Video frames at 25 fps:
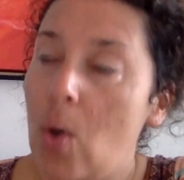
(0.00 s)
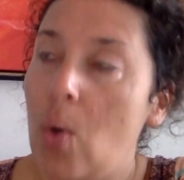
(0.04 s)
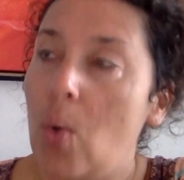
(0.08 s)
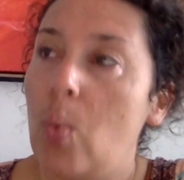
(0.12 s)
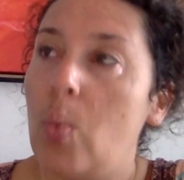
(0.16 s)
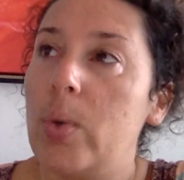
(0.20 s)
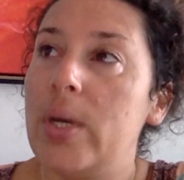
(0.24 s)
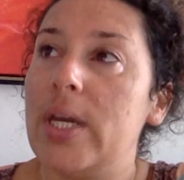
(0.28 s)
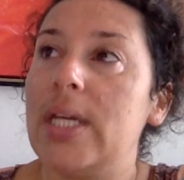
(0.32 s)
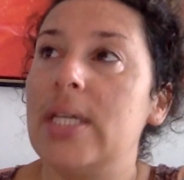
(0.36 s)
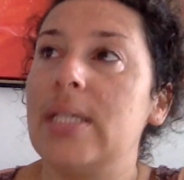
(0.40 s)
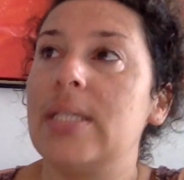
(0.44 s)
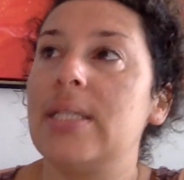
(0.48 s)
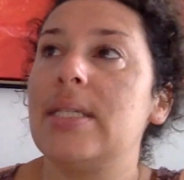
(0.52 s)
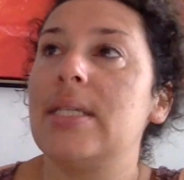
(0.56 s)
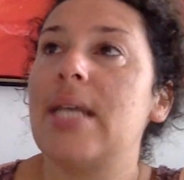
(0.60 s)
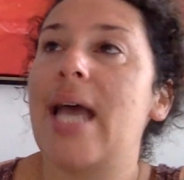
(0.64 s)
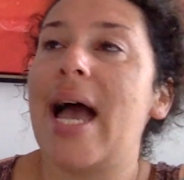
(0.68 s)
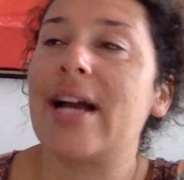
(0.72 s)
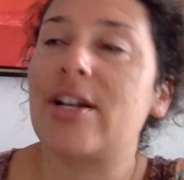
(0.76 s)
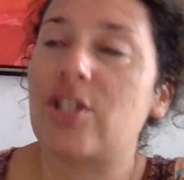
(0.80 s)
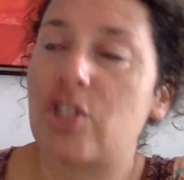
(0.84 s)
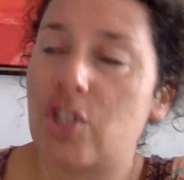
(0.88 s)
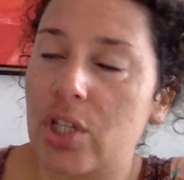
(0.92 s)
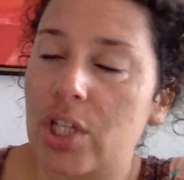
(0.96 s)
We
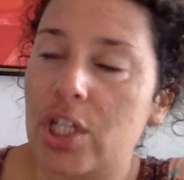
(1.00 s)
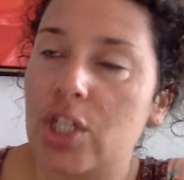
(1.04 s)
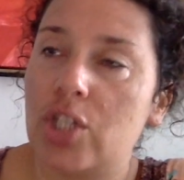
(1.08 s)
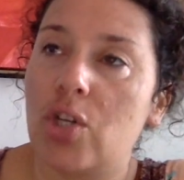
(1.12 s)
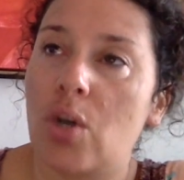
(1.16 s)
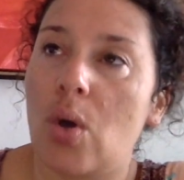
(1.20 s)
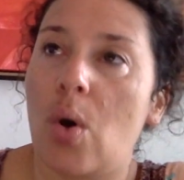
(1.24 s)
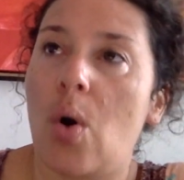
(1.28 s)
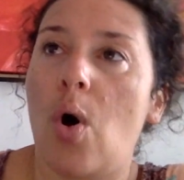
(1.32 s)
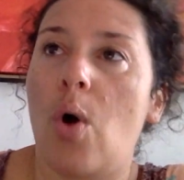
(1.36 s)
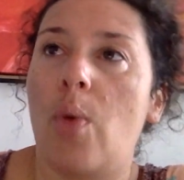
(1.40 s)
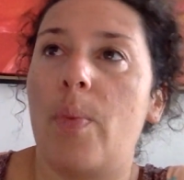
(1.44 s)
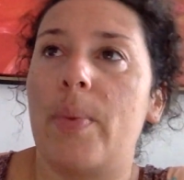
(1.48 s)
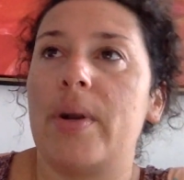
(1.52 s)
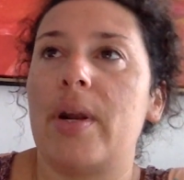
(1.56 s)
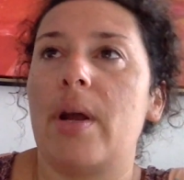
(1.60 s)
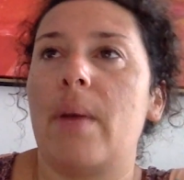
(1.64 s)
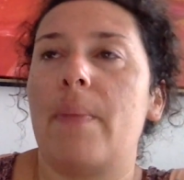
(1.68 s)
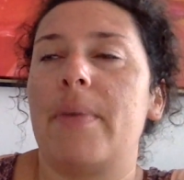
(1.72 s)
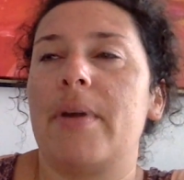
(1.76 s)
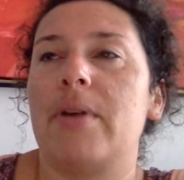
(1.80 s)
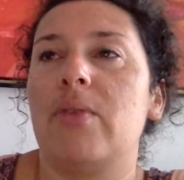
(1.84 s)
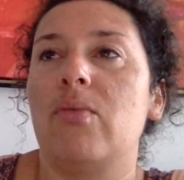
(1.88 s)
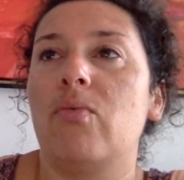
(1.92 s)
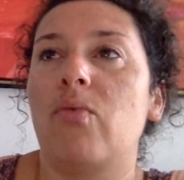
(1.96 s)
actually don't open
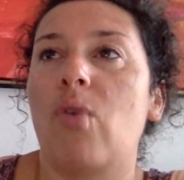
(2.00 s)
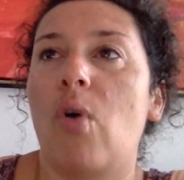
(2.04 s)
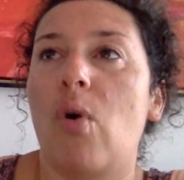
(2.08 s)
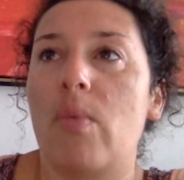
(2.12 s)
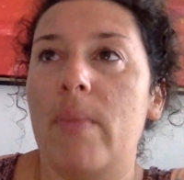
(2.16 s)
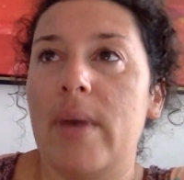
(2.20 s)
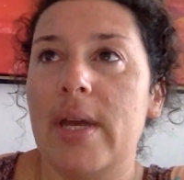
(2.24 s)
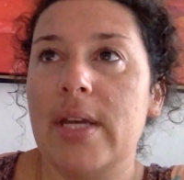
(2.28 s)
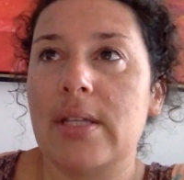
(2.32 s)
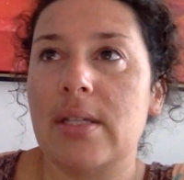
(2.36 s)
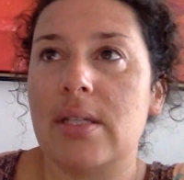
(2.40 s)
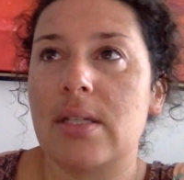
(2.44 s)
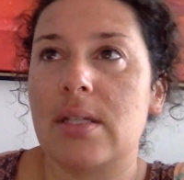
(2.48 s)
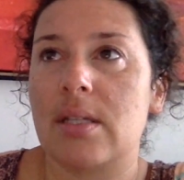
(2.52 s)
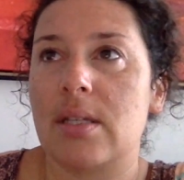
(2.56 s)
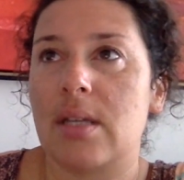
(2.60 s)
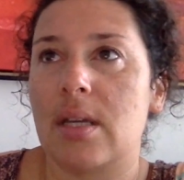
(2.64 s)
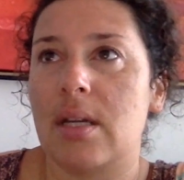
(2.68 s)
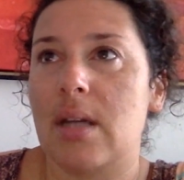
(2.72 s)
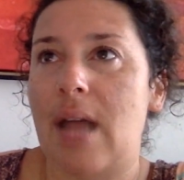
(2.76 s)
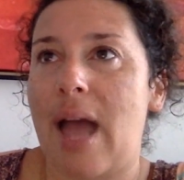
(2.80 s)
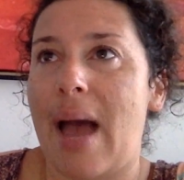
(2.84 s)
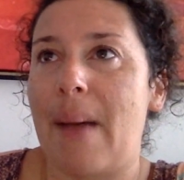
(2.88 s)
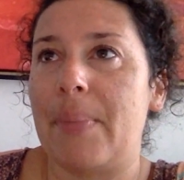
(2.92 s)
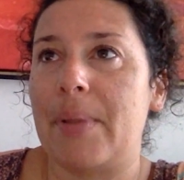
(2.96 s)
up enrollments
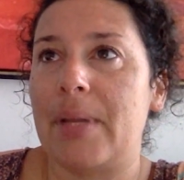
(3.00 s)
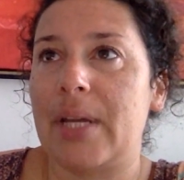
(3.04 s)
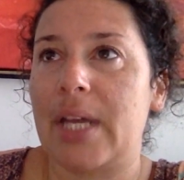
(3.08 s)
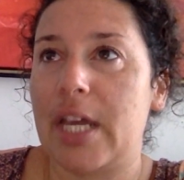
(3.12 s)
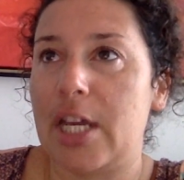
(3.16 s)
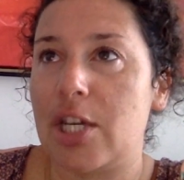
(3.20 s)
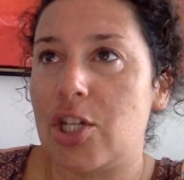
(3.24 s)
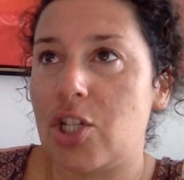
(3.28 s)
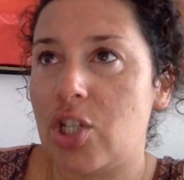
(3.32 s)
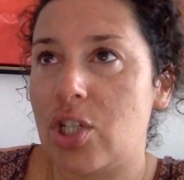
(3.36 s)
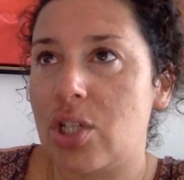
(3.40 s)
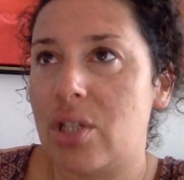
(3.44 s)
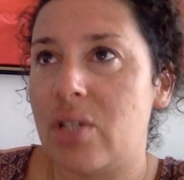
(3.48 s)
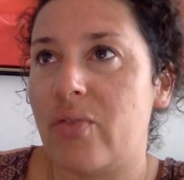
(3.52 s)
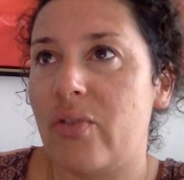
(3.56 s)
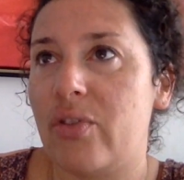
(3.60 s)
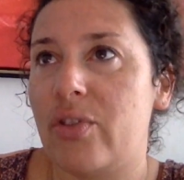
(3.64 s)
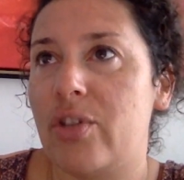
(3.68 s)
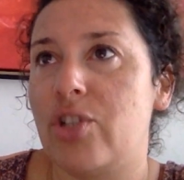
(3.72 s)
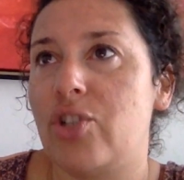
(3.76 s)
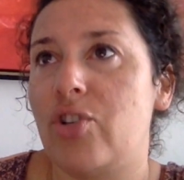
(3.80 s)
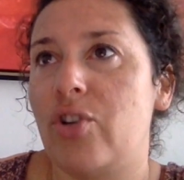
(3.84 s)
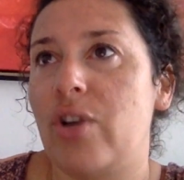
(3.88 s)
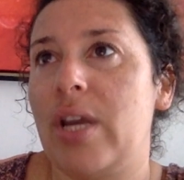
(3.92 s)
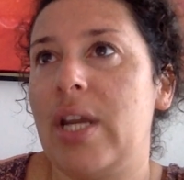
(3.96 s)
and applications for
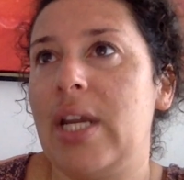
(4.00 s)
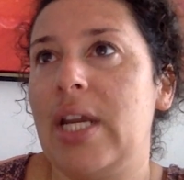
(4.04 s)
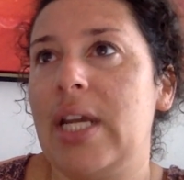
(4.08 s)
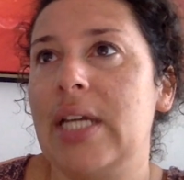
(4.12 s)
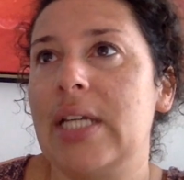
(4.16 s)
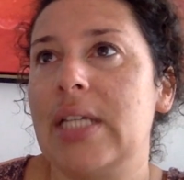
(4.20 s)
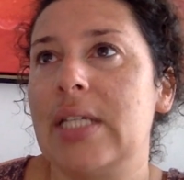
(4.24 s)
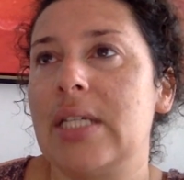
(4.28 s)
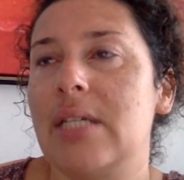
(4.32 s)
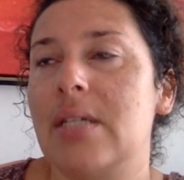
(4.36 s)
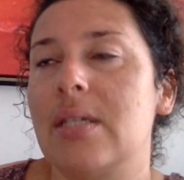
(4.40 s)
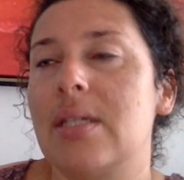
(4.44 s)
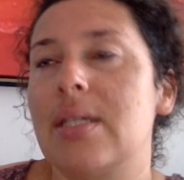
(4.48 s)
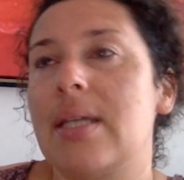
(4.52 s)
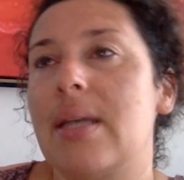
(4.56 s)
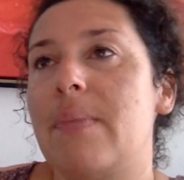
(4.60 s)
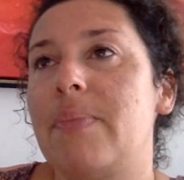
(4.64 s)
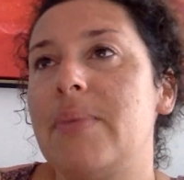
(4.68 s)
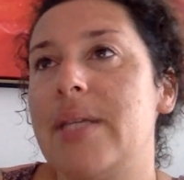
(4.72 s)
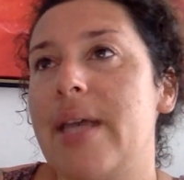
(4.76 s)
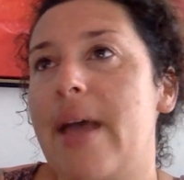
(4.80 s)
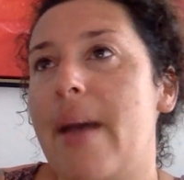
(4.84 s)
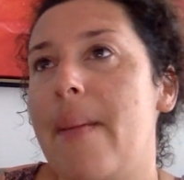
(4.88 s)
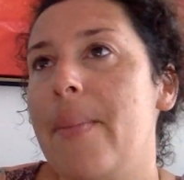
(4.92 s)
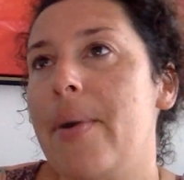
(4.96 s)
the training until
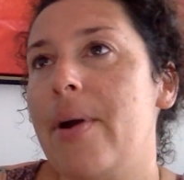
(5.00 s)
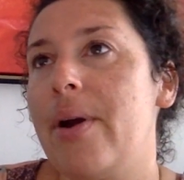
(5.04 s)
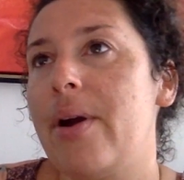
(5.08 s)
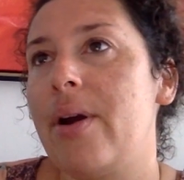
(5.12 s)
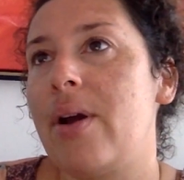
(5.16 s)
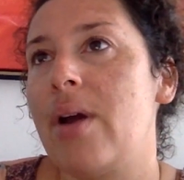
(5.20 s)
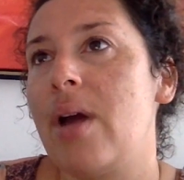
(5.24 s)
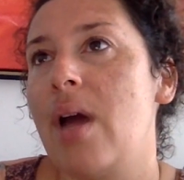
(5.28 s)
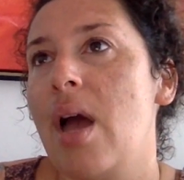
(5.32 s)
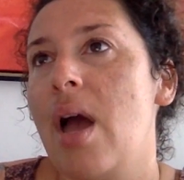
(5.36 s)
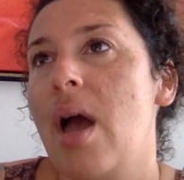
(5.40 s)
September,